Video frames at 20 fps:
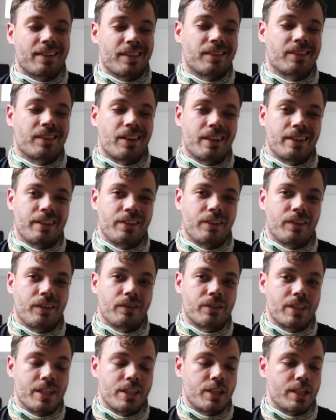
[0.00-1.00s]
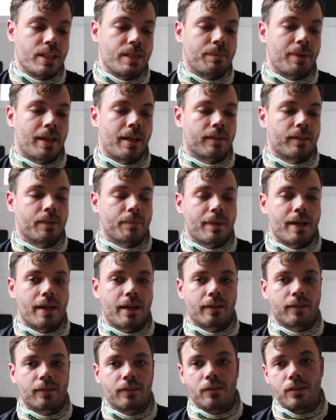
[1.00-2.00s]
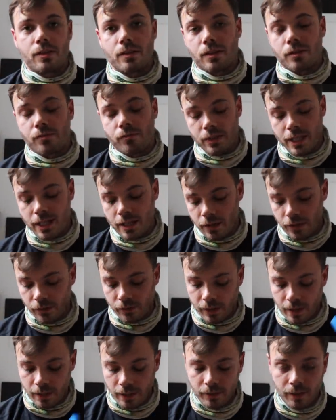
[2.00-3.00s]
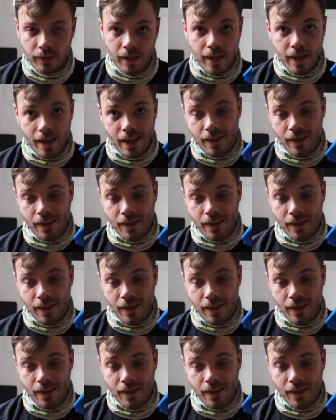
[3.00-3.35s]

I don't like using really cheap plastic bags because you can reuse these,